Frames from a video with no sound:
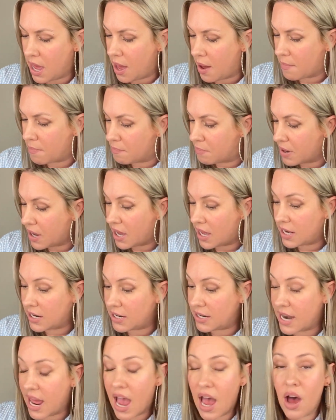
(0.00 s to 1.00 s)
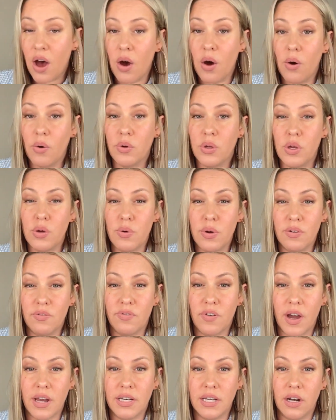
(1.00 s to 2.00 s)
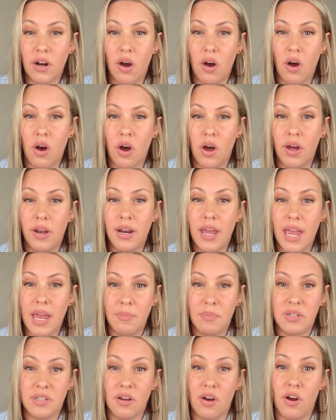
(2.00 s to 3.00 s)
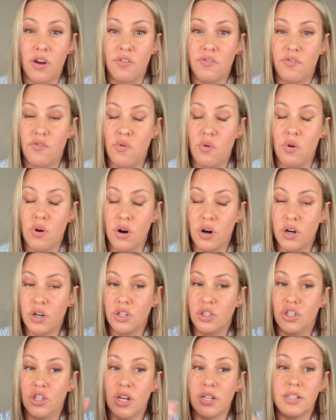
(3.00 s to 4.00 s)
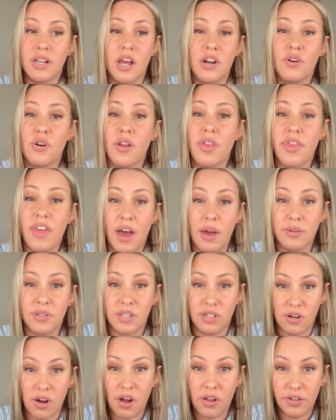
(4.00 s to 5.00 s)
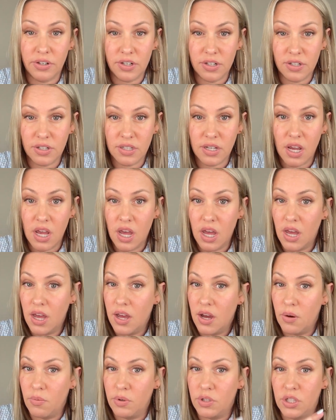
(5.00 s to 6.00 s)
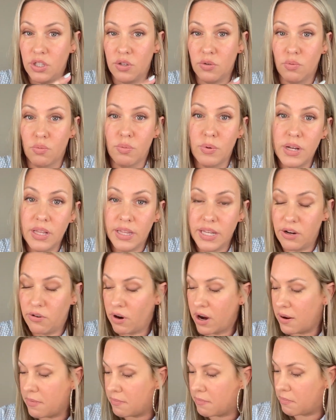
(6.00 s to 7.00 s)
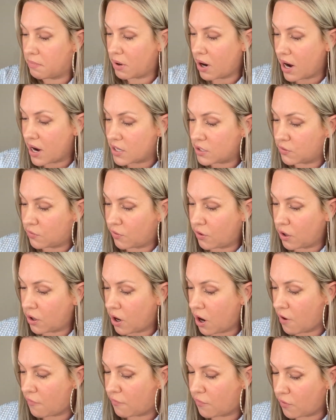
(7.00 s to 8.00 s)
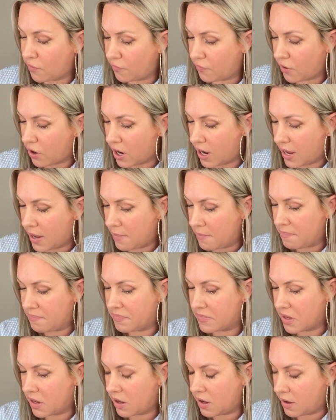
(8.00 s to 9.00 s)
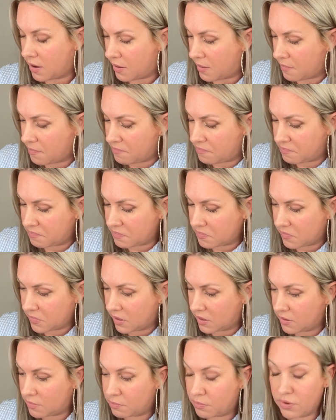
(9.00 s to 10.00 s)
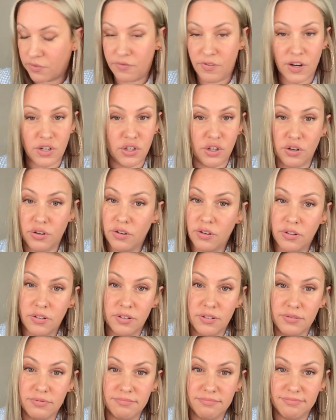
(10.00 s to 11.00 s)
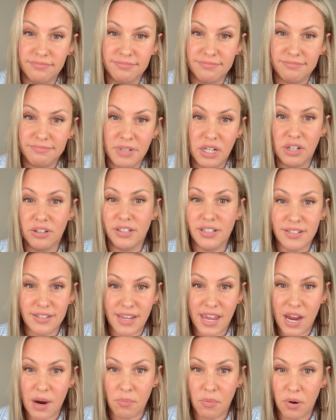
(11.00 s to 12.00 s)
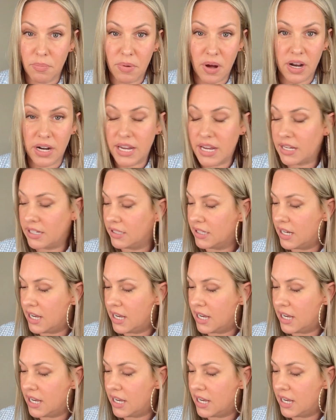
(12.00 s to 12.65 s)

but now you can find it on Amazon for just under $1,000, which is a really great price for a full frame professional mirrorless camera body.